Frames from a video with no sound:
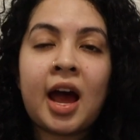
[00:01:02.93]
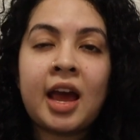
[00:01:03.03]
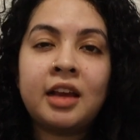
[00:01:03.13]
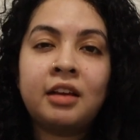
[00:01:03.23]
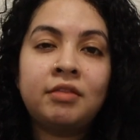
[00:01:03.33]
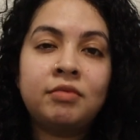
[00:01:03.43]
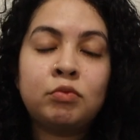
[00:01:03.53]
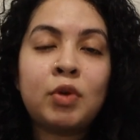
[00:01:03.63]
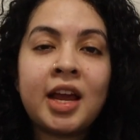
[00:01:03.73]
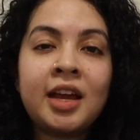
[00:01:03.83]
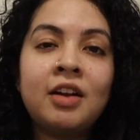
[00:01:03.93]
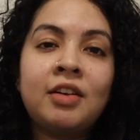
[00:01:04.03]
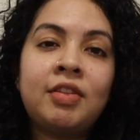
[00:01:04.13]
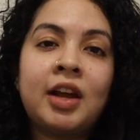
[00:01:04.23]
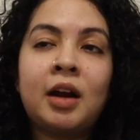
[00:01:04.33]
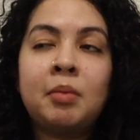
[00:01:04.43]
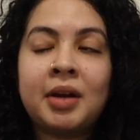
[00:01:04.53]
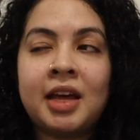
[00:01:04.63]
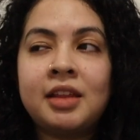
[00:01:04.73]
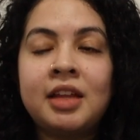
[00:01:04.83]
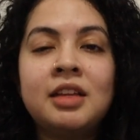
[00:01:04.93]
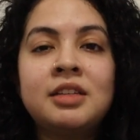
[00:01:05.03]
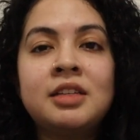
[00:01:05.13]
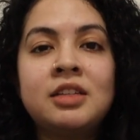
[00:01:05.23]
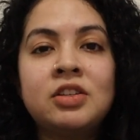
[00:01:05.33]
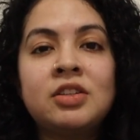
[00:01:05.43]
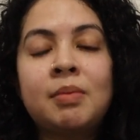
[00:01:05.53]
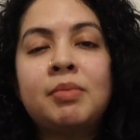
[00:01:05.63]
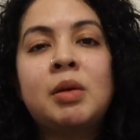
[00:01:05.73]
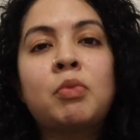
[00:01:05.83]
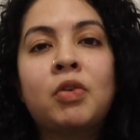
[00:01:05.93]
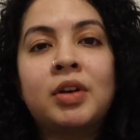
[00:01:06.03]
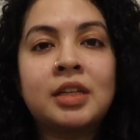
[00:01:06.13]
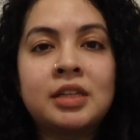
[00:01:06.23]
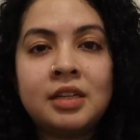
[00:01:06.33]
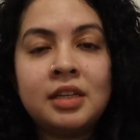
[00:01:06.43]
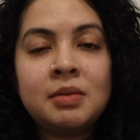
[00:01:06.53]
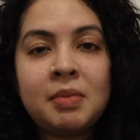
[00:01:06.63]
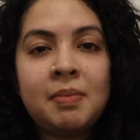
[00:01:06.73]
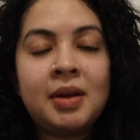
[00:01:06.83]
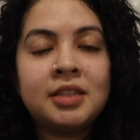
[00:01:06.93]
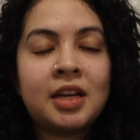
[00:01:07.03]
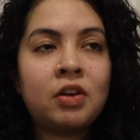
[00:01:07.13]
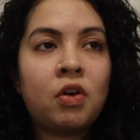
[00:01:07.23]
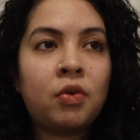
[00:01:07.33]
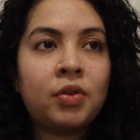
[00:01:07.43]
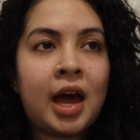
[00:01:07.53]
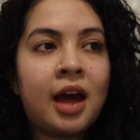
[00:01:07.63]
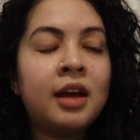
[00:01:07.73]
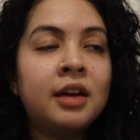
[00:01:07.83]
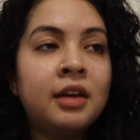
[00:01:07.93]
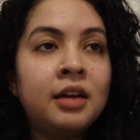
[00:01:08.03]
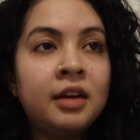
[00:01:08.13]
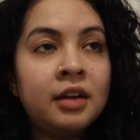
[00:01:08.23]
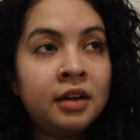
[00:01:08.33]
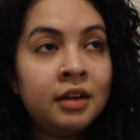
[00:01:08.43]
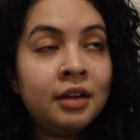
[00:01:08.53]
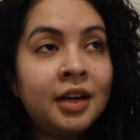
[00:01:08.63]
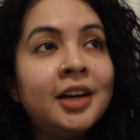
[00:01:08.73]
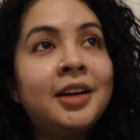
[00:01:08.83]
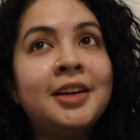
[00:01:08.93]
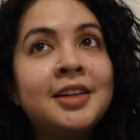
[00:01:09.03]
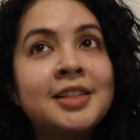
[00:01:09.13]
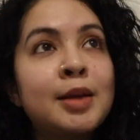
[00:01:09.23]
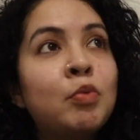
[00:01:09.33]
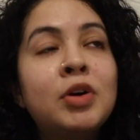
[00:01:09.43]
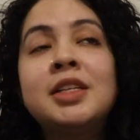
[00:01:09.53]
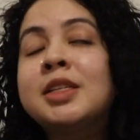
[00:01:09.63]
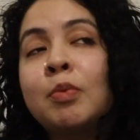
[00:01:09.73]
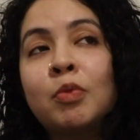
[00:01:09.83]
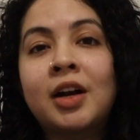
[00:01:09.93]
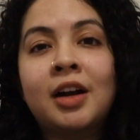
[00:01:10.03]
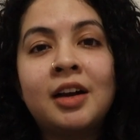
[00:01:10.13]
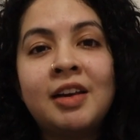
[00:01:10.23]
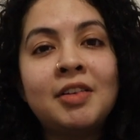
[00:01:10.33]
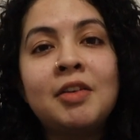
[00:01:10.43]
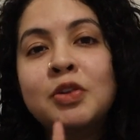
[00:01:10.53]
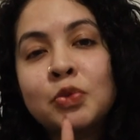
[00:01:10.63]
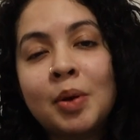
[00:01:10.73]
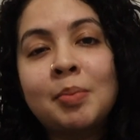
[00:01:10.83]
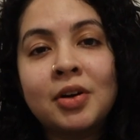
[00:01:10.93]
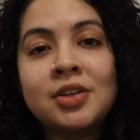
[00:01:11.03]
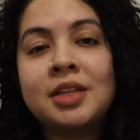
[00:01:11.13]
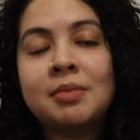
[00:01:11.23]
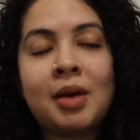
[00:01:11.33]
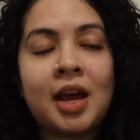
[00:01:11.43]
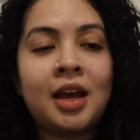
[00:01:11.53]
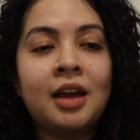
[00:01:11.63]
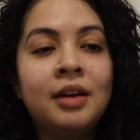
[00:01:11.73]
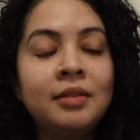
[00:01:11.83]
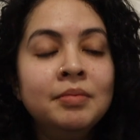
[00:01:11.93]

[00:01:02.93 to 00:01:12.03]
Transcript: I write here and there, but I think this is just something more realistic to me because I know that someone somewhere, even if it's one person, might